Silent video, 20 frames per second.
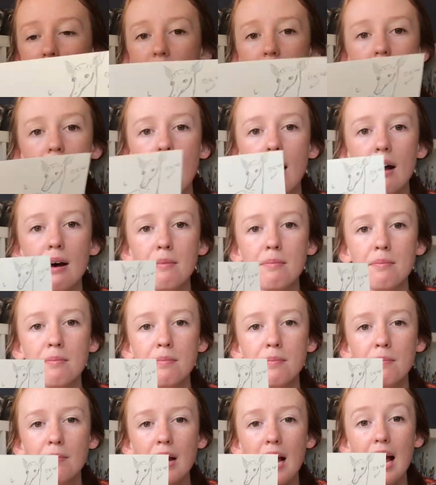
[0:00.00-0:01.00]

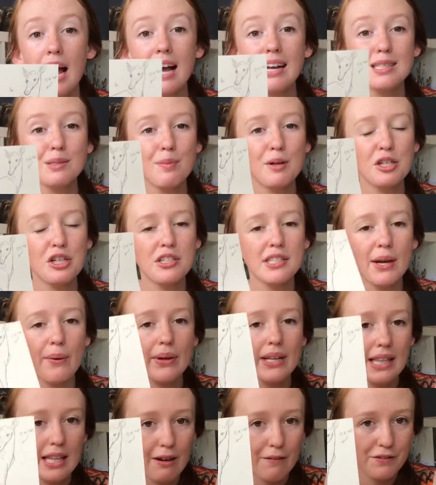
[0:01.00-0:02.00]
As much as I
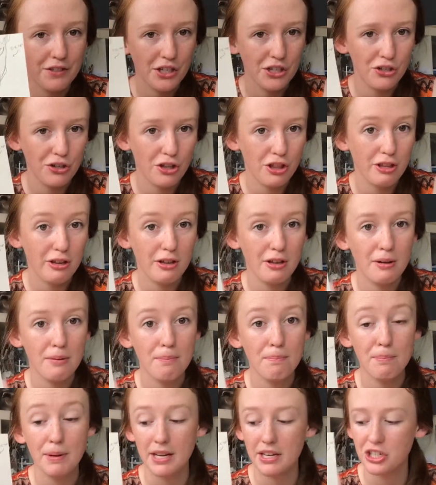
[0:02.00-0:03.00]
would love to do the
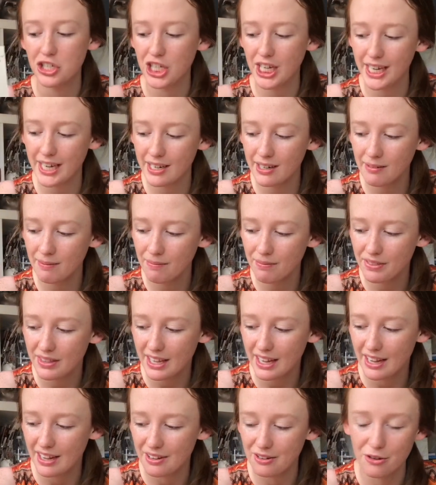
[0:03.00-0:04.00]
bin chicken
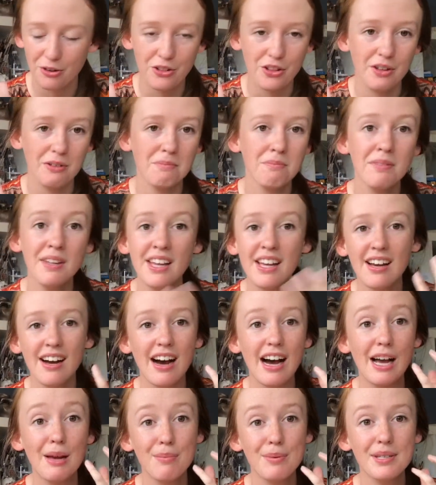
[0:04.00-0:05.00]
or the
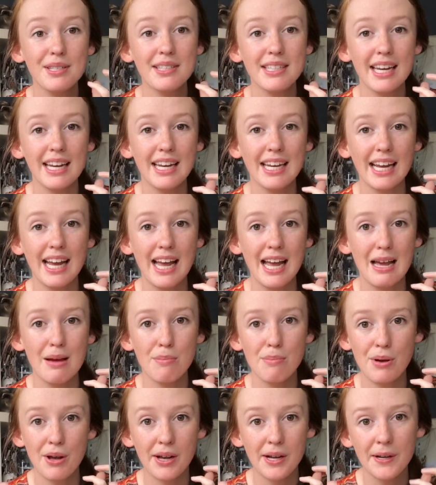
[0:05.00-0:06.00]
ibis eating a
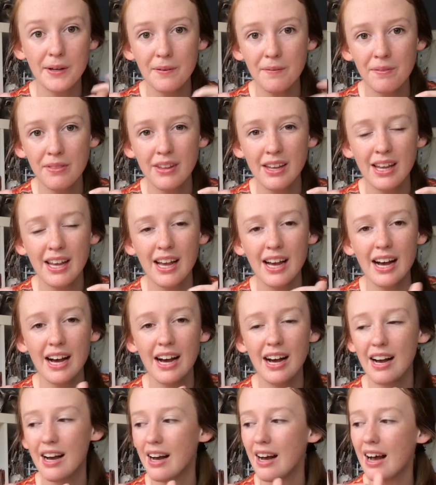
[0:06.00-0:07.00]
hamburger,
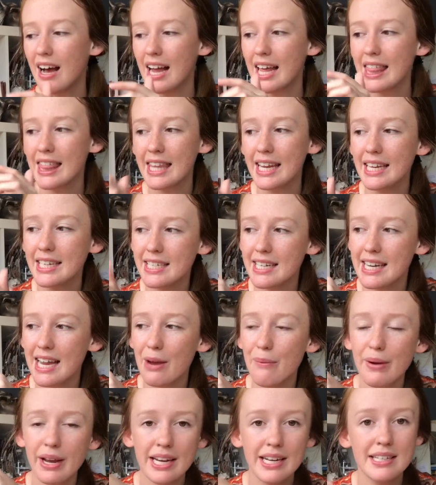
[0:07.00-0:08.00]
I think today
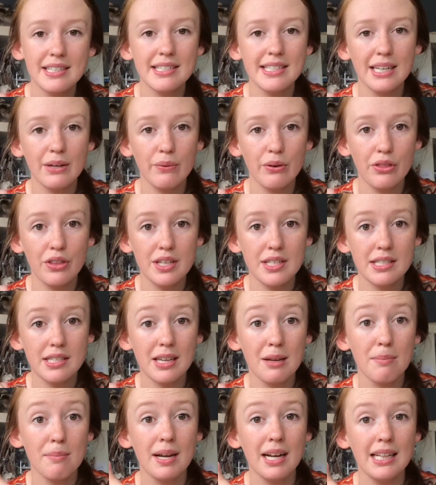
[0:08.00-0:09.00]
we're going to stick with this
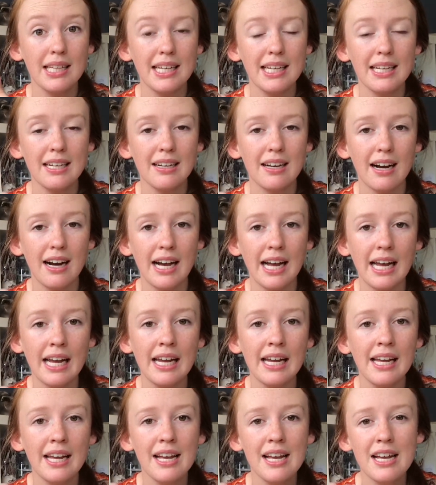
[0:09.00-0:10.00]
Chameleon
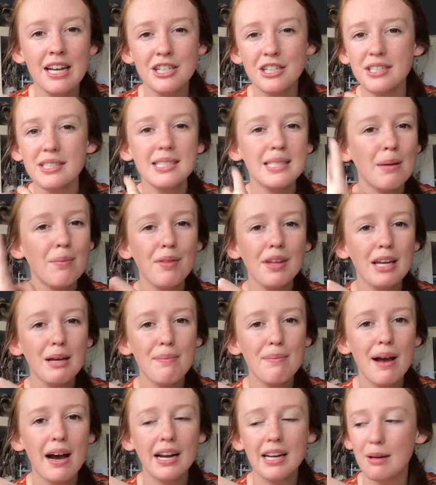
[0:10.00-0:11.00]
guy. Just something
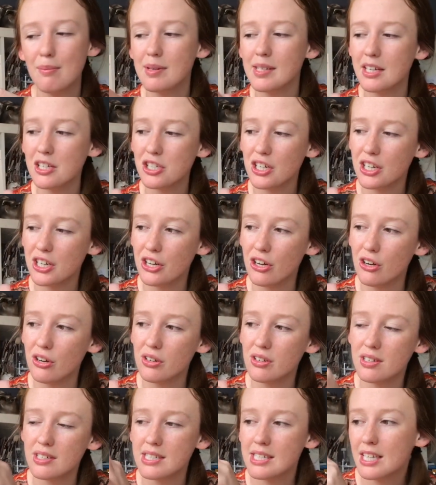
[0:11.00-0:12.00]
about him, he's such a cute,
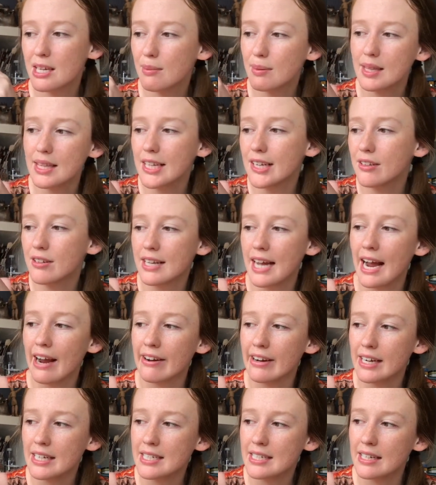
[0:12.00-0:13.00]
timid little
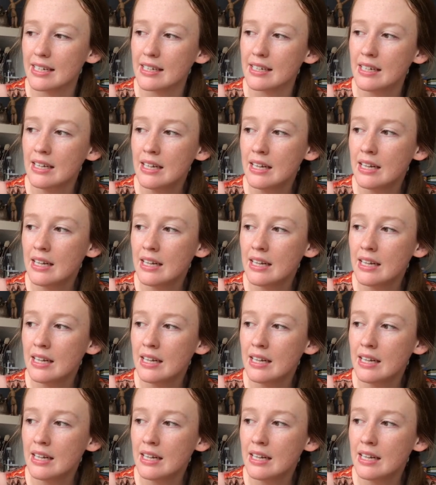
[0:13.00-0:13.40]
character.